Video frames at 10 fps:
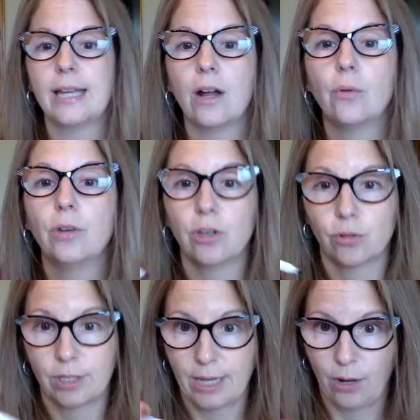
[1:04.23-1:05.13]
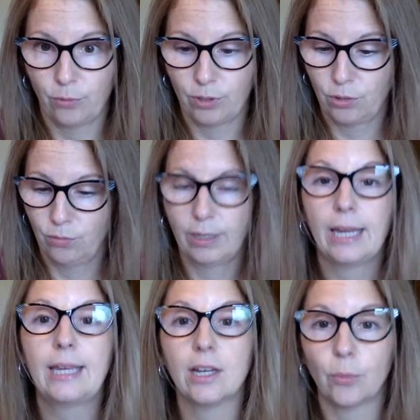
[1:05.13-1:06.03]
down your sounds.
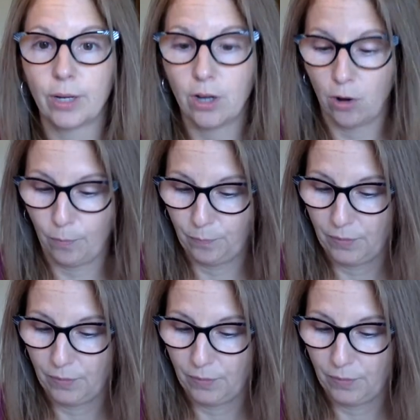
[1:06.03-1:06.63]
Okay, here we go.